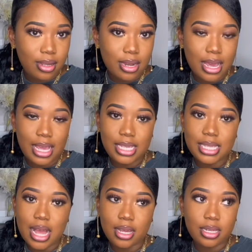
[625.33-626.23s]
Like, he's
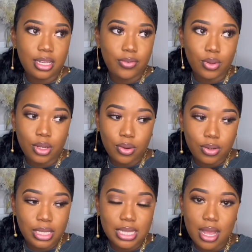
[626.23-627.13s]
not gonna leave you
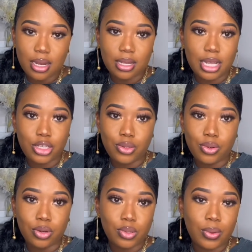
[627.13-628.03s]
alone. He's not gonna let you
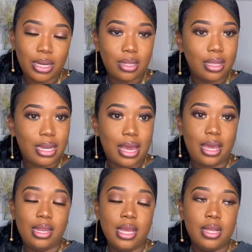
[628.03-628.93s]
go through anything
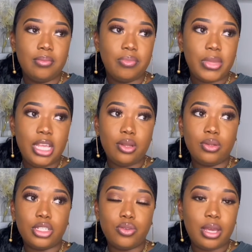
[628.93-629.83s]
that he know
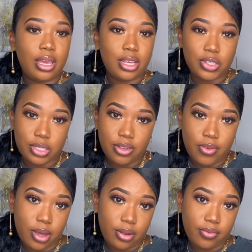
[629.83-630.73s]
that you can't get yourself
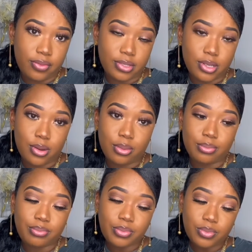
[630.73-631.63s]
out of. So
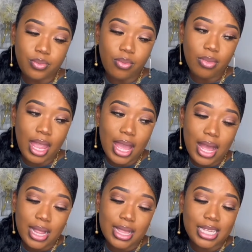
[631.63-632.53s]

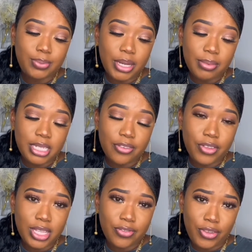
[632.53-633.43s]
that's pretty much it
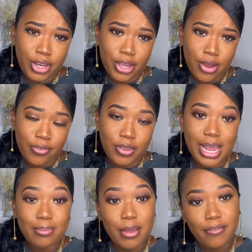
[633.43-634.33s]
for this video. If you
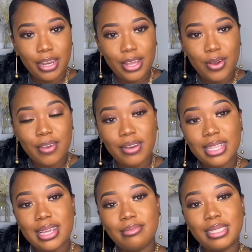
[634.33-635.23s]
like my video, give it a
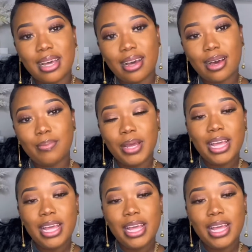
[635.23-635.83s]
thumbs up.